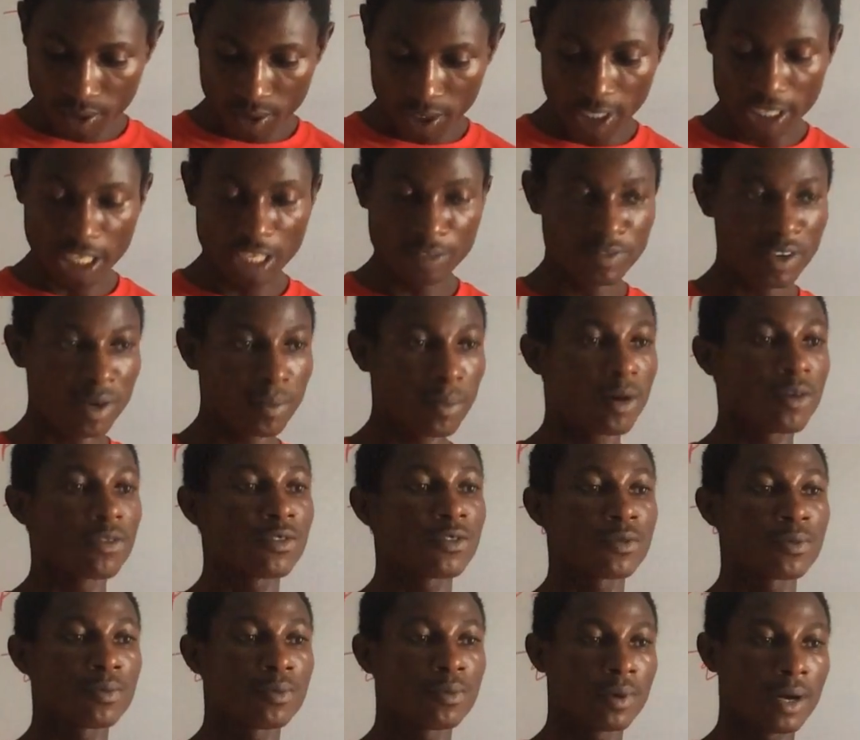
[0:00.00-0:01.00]
in the form of
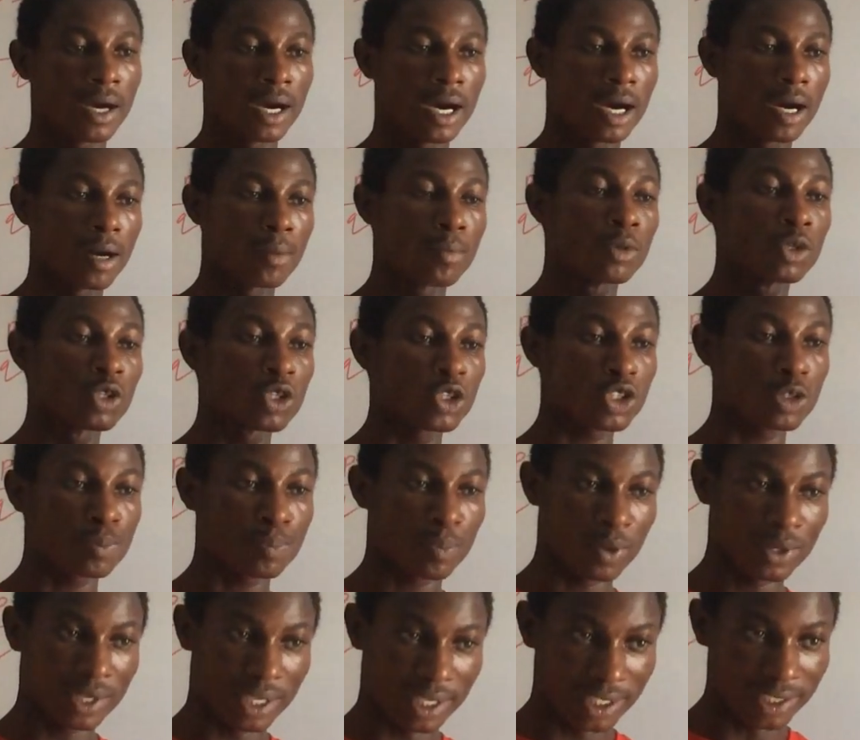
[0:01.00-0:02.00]
modus
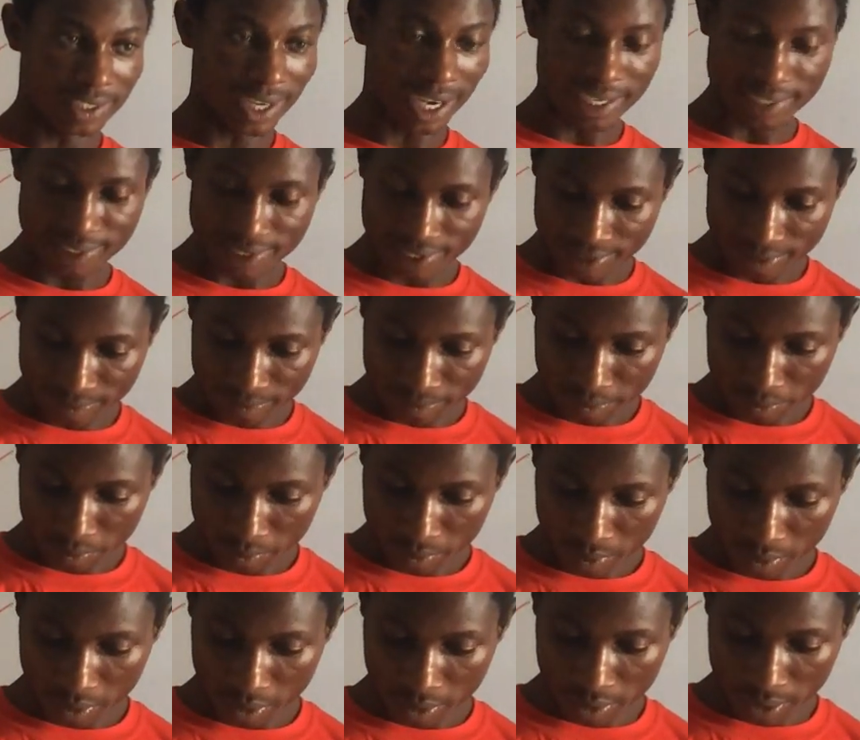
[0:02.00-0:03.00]
ponens, right?
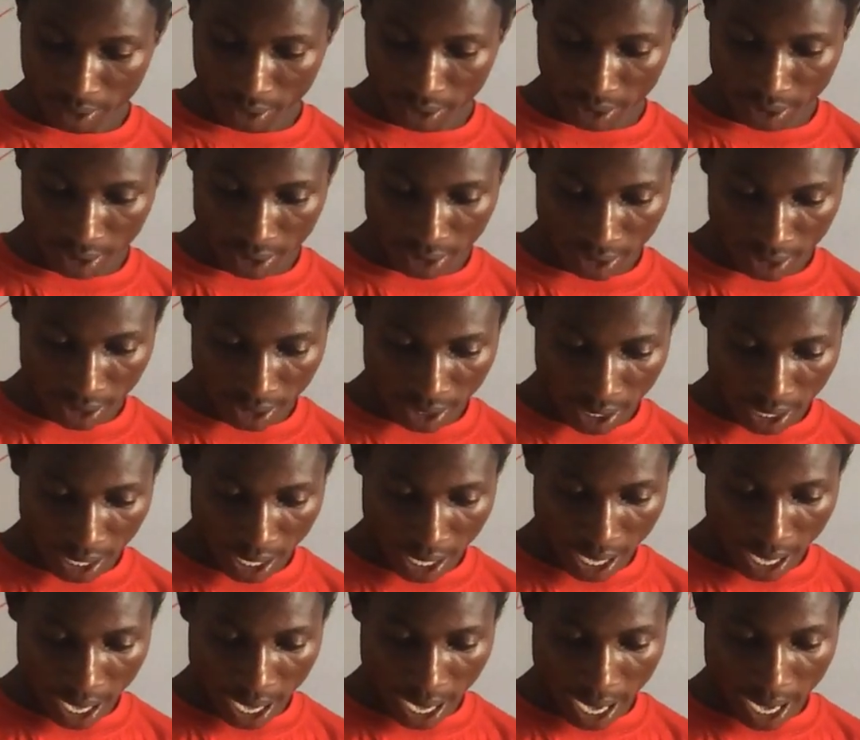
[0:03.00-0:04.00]
Okay,
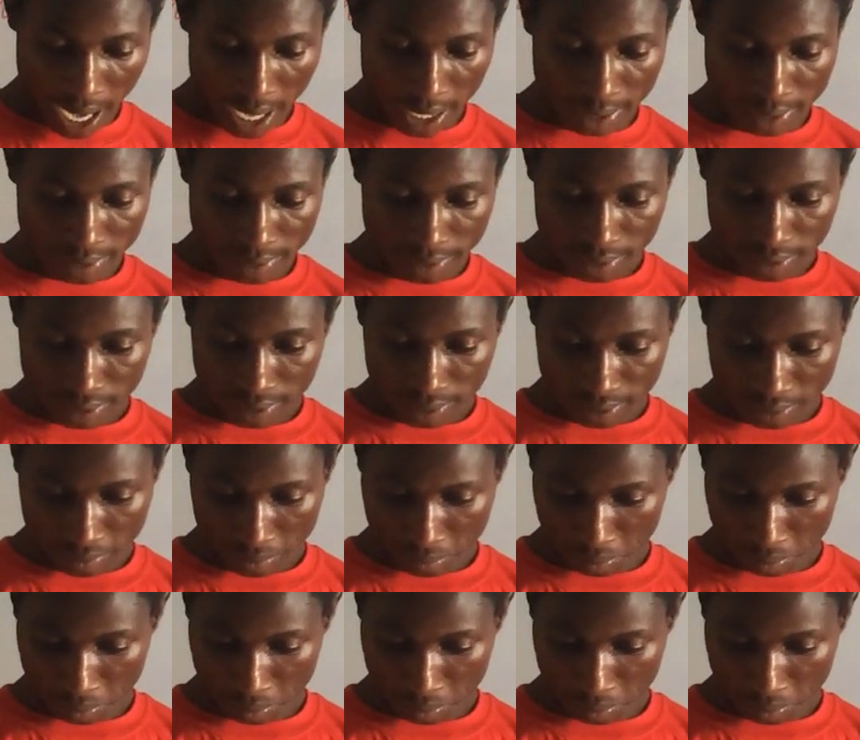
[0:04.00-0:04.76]
and